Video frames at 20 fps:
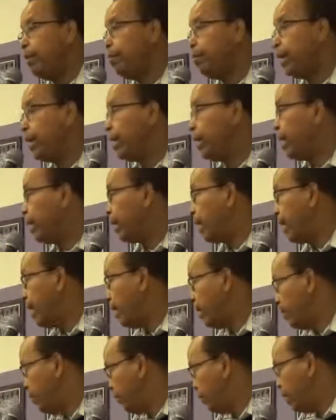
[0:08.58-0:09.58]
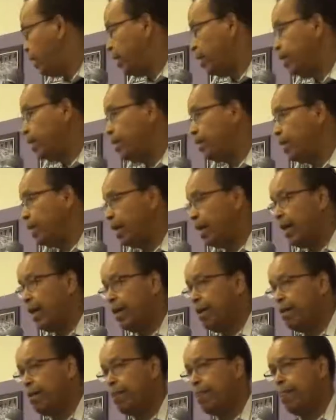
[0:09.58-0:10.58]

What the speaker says: baga nagaan dhuftaniin ja'a